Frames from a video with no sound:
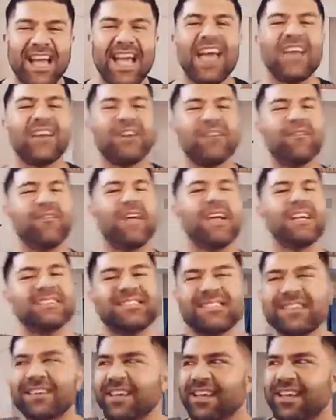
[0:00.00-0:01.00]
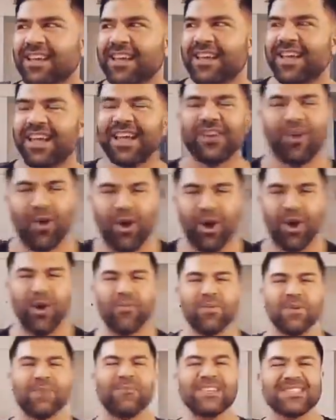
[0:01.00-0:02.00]
I had an event, an
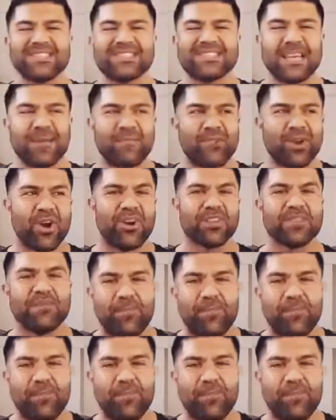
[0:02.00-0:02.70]
all-women seminar.